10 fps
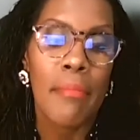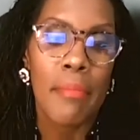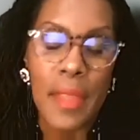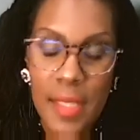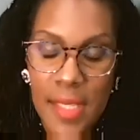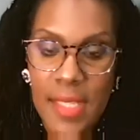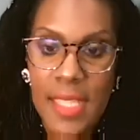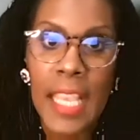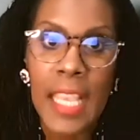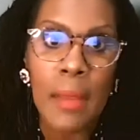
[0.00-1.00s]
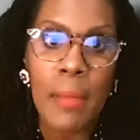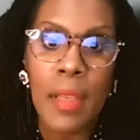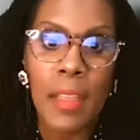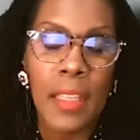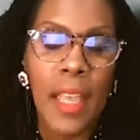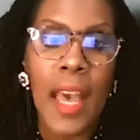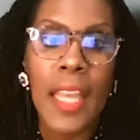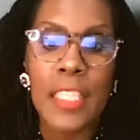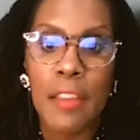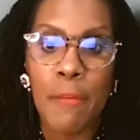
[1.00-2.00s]
the same
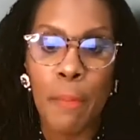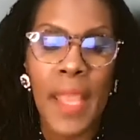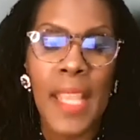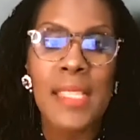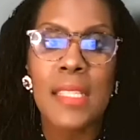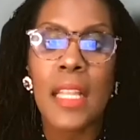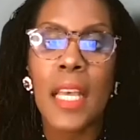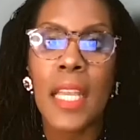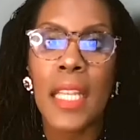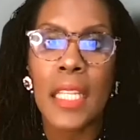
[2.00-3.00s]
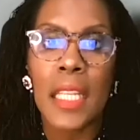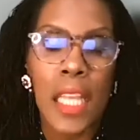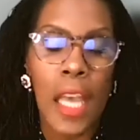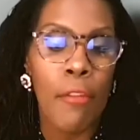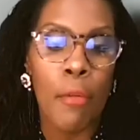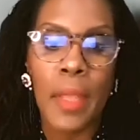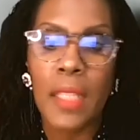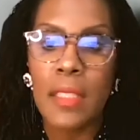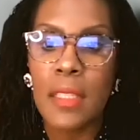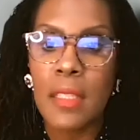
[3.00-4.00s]
kind of baseline
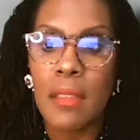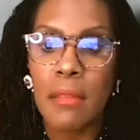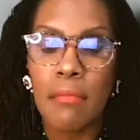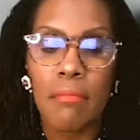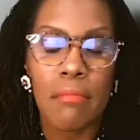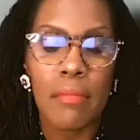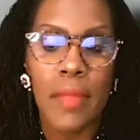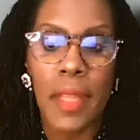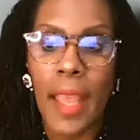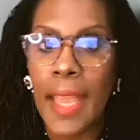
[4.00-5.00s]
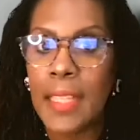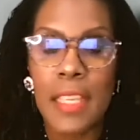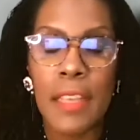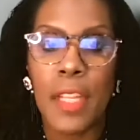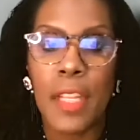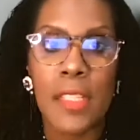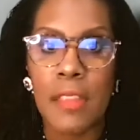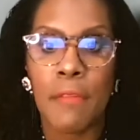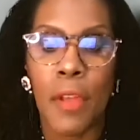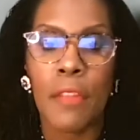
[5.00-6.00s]
government activity is
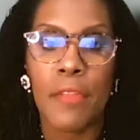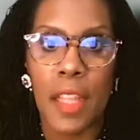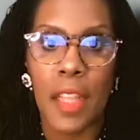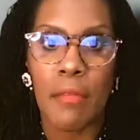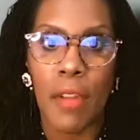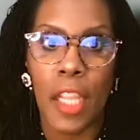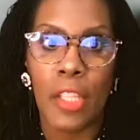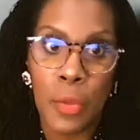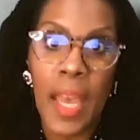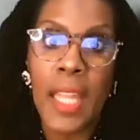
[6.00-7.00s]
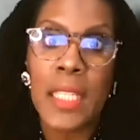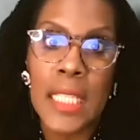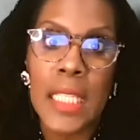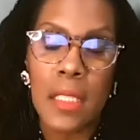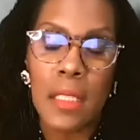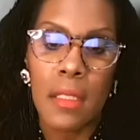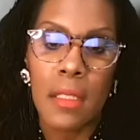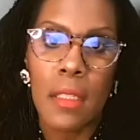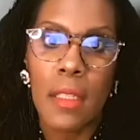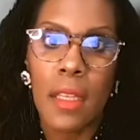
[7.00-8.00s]
involved in that, right? You got a deed
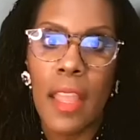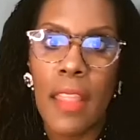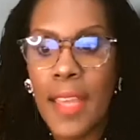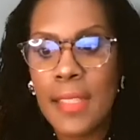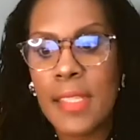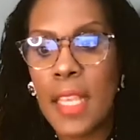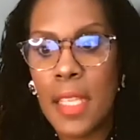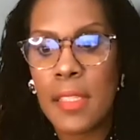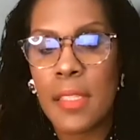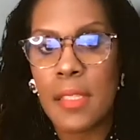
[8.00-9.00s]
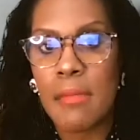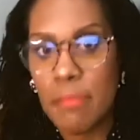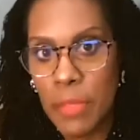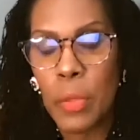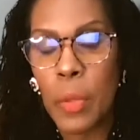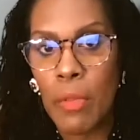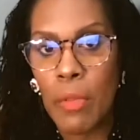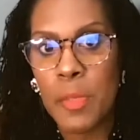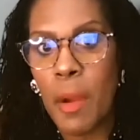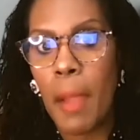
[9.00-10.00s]
and that says you own
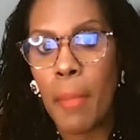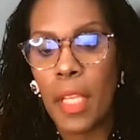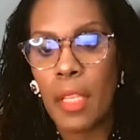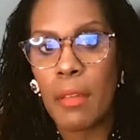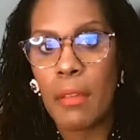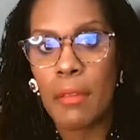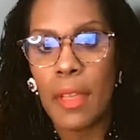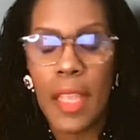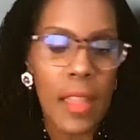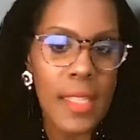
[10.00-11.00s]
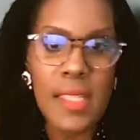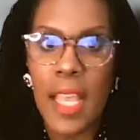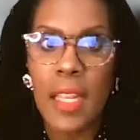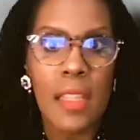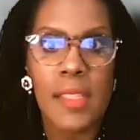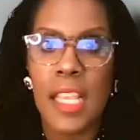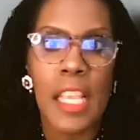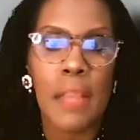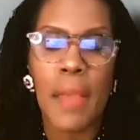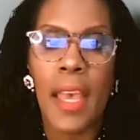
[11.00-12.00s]
this property. And that's kind of the
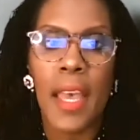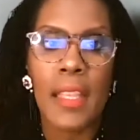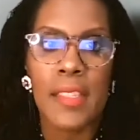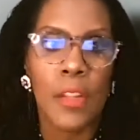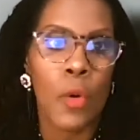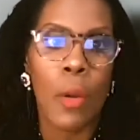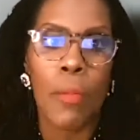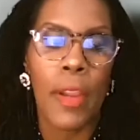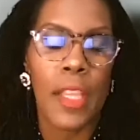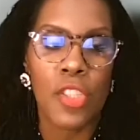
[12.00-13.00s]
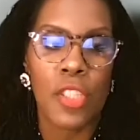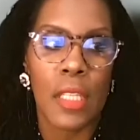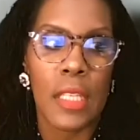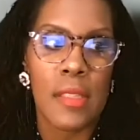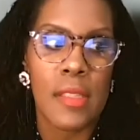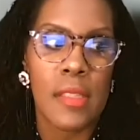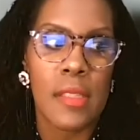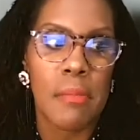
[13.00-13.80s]
same as incorporation. It's